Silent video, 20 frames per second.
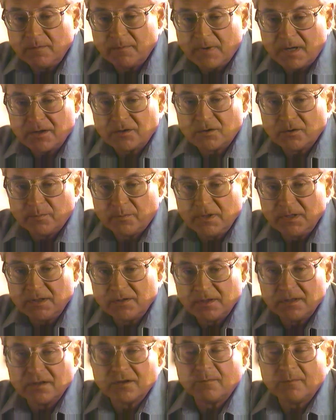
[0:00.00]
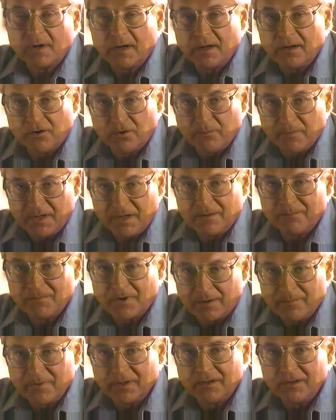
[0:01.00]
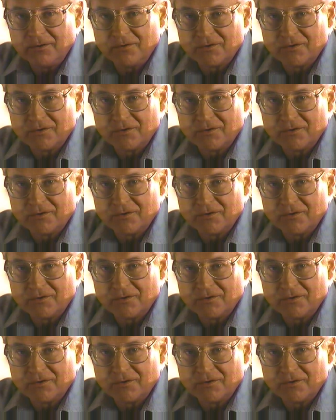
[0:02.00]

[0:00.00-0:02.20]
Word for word: Masterpiece is my homemade barbecue